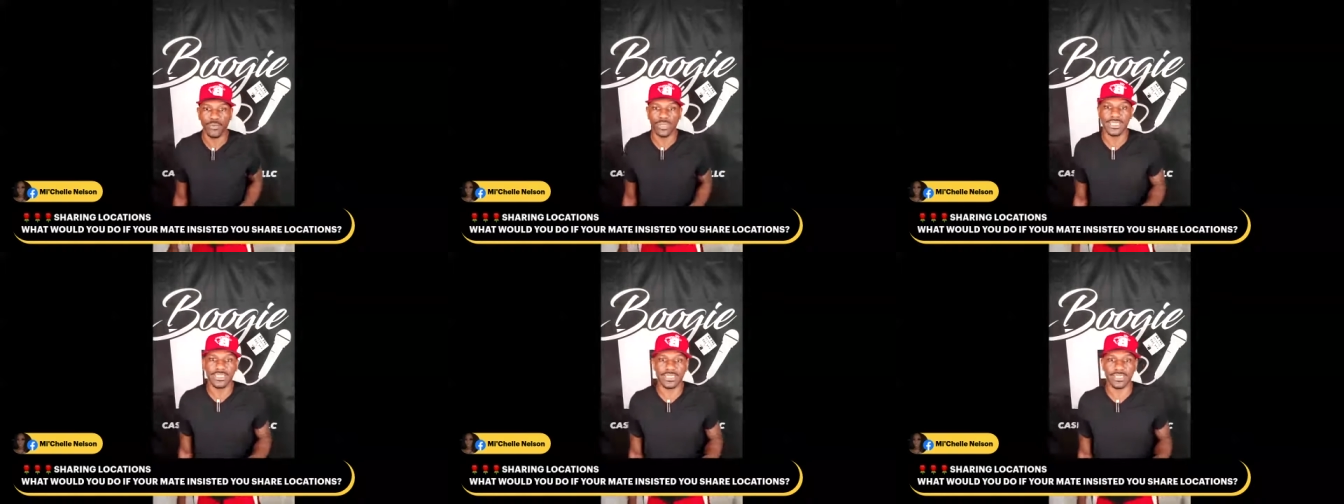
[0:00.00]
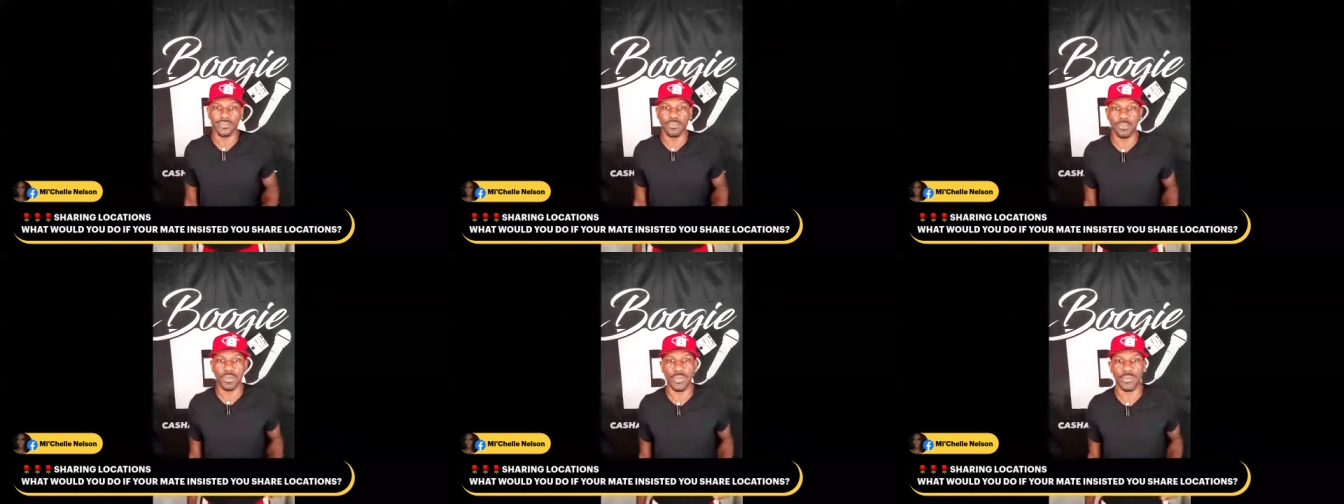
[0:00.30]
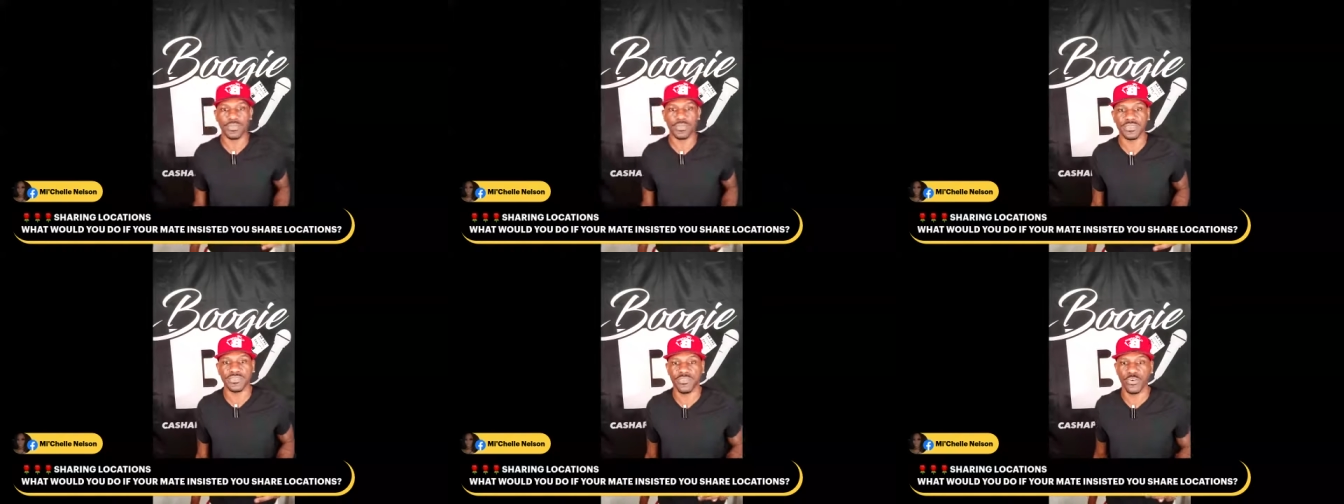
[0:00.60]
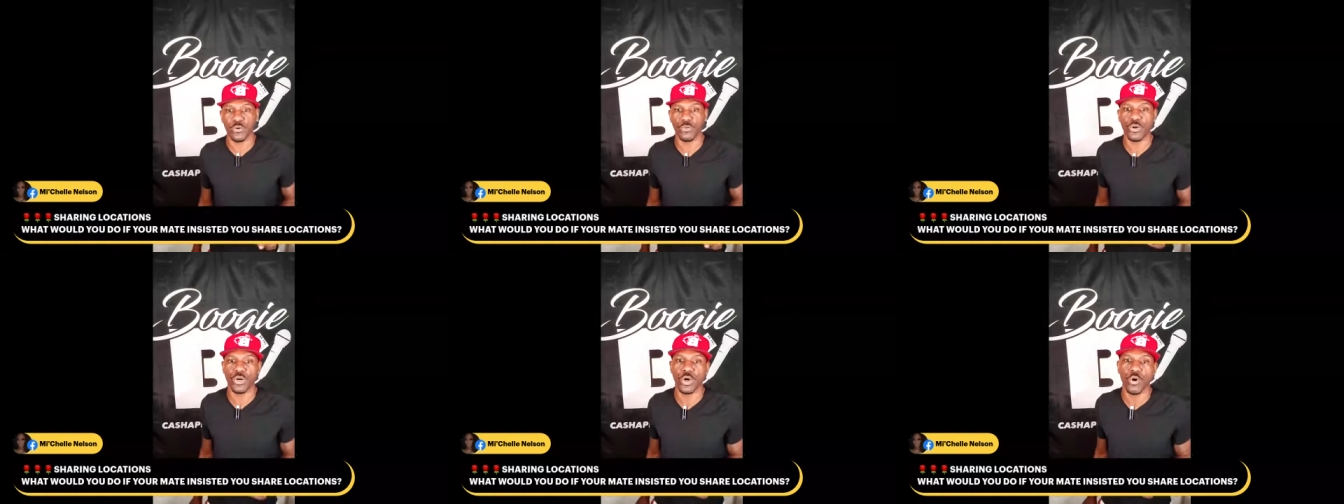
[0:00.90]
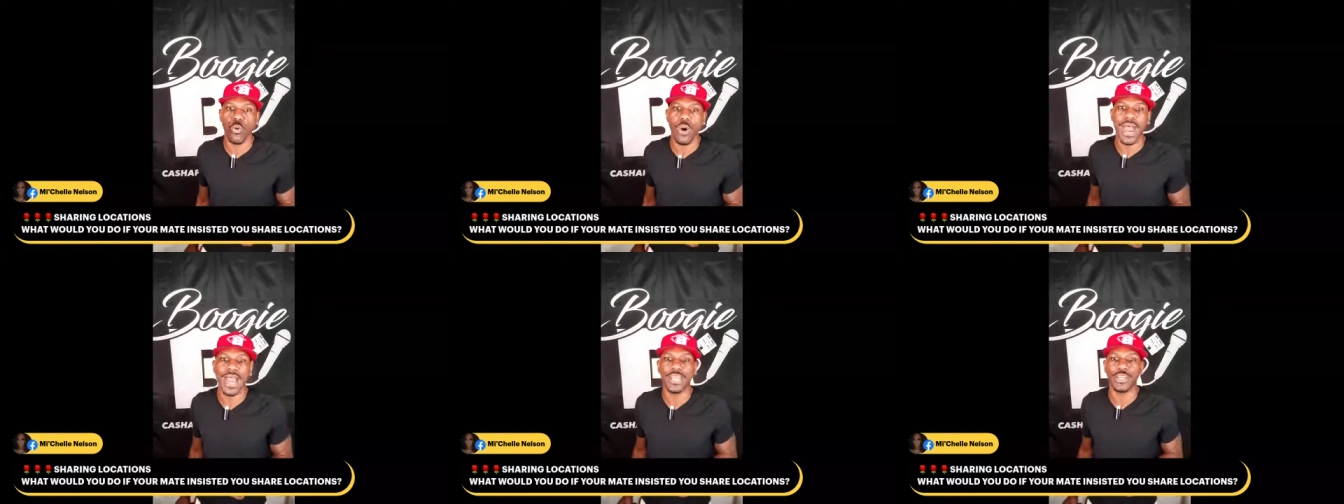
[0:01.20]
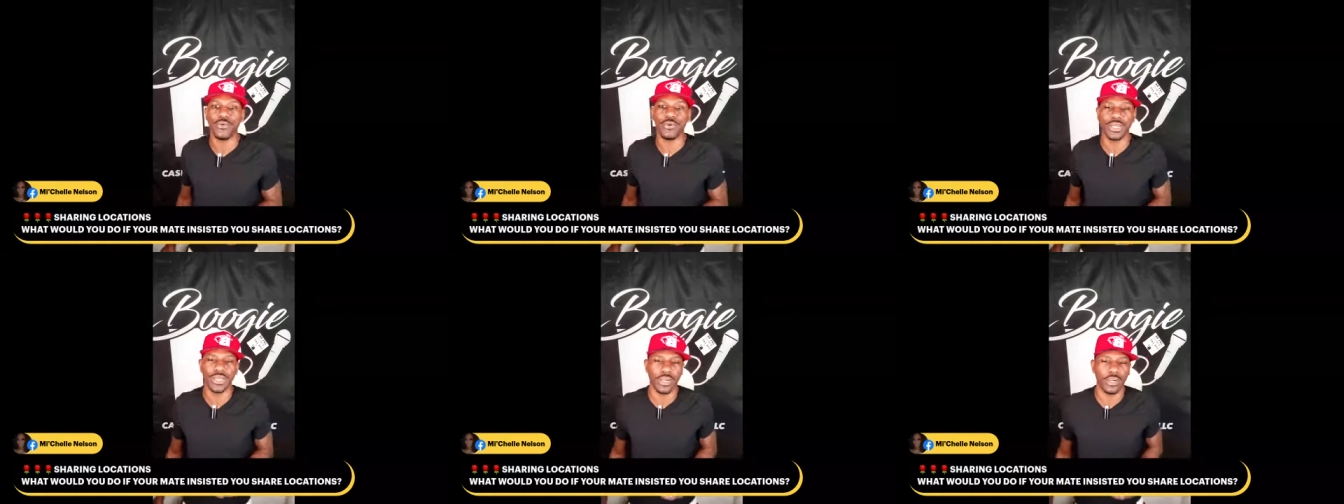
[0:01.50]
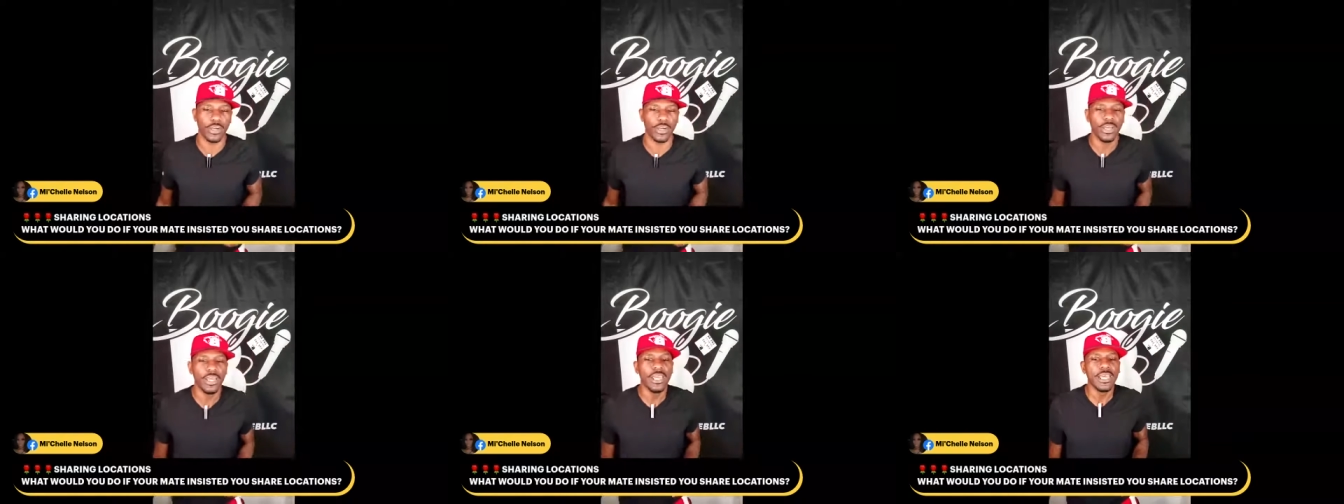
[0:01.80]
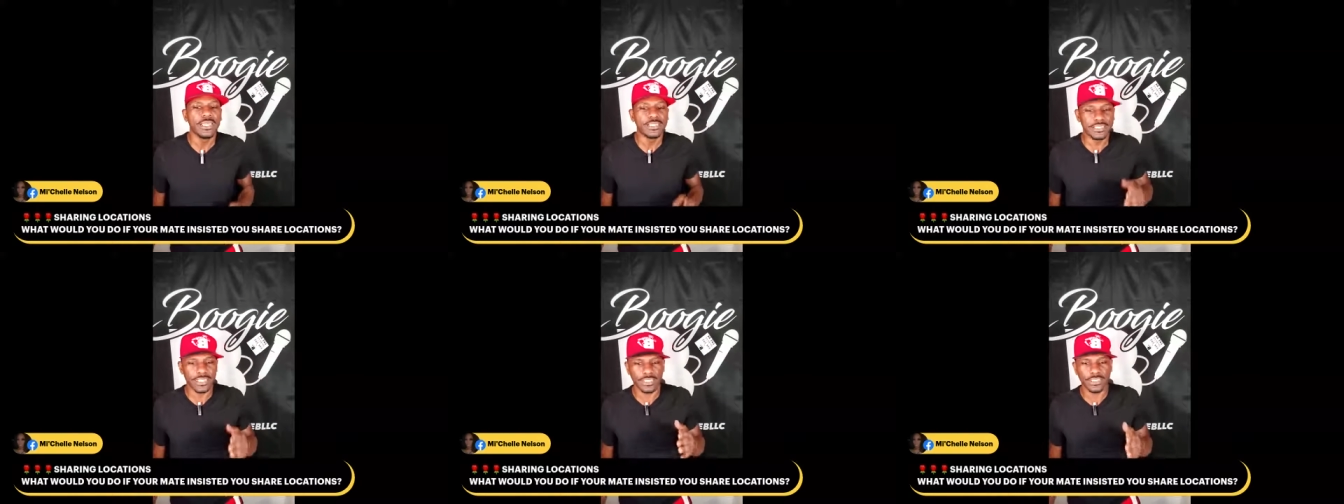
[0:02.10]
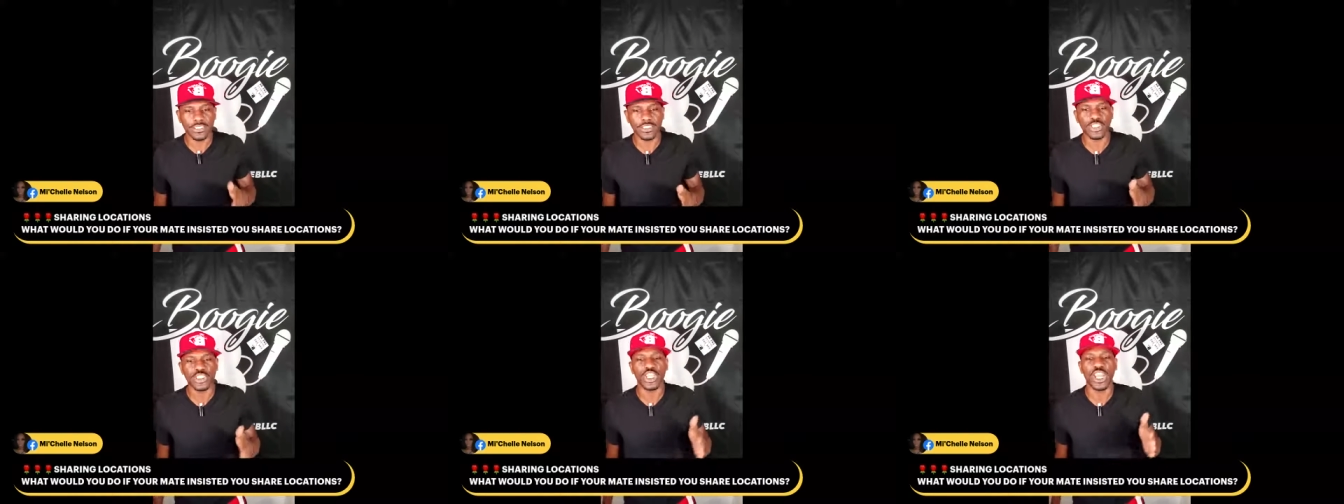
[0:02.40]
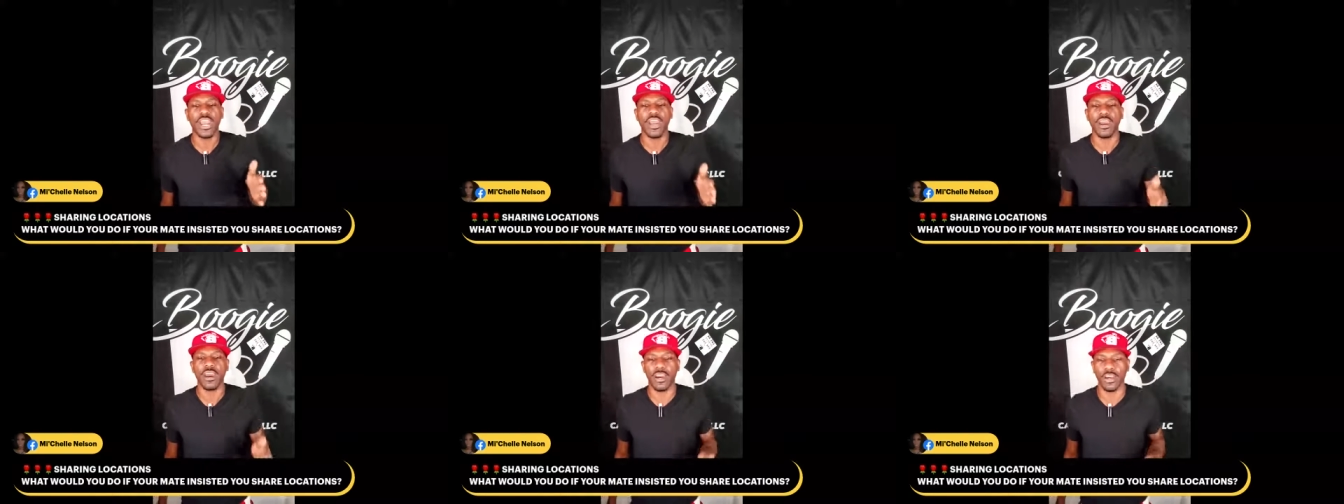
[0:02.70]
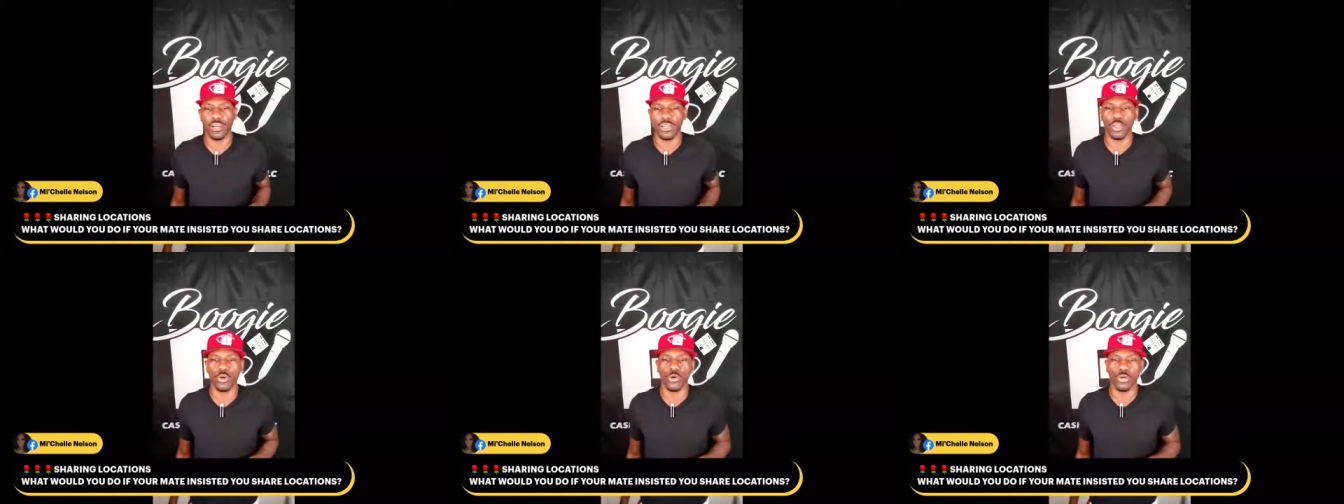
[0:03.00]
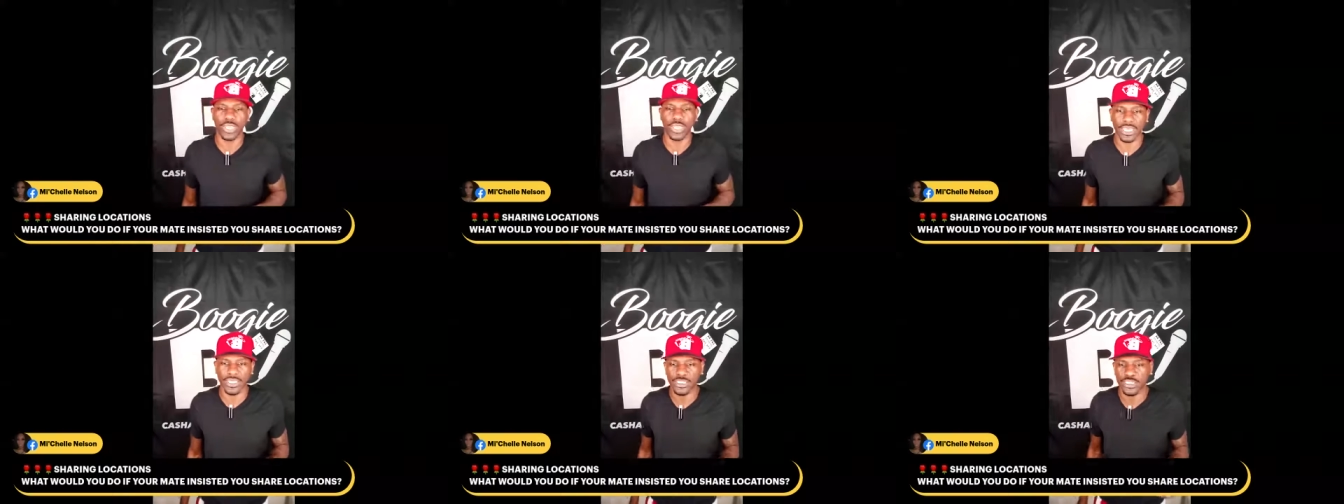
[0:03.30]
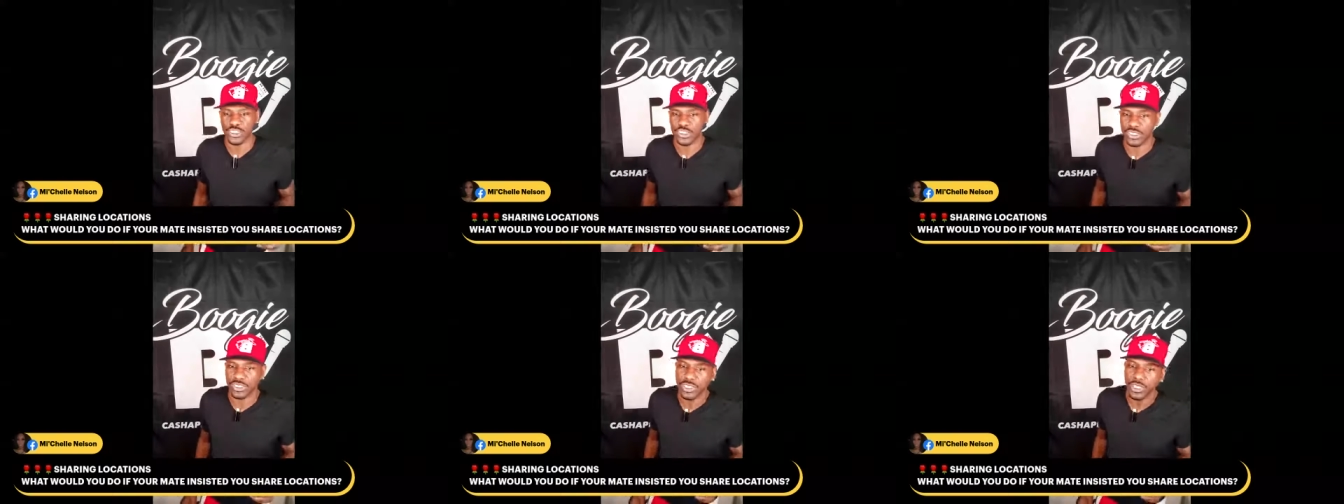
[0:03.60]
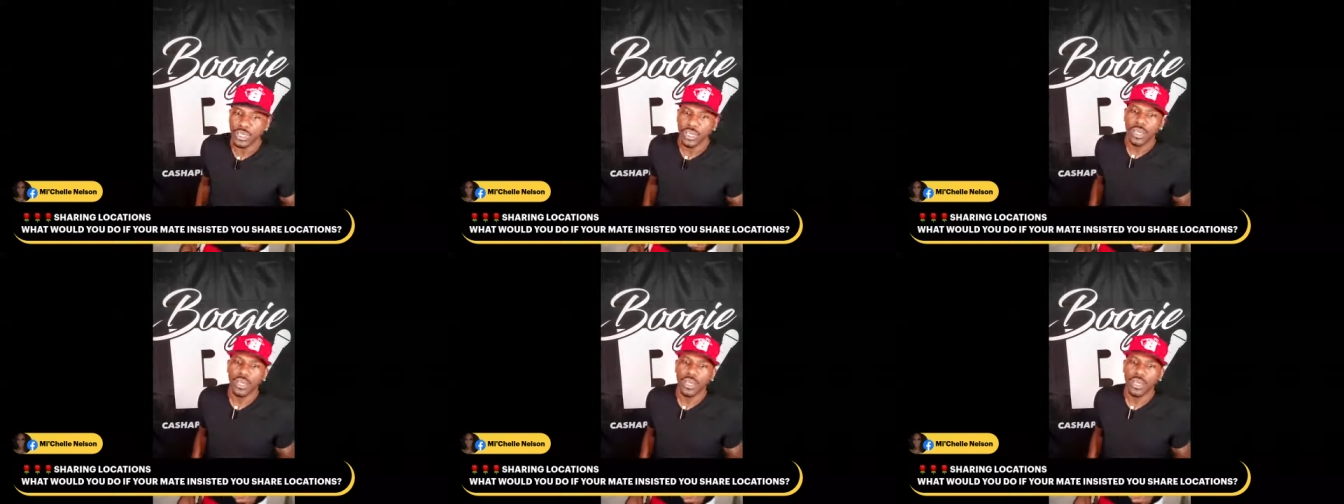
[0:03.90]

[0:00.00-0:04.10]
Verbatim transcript: What is his purpose for requiring her to share her location?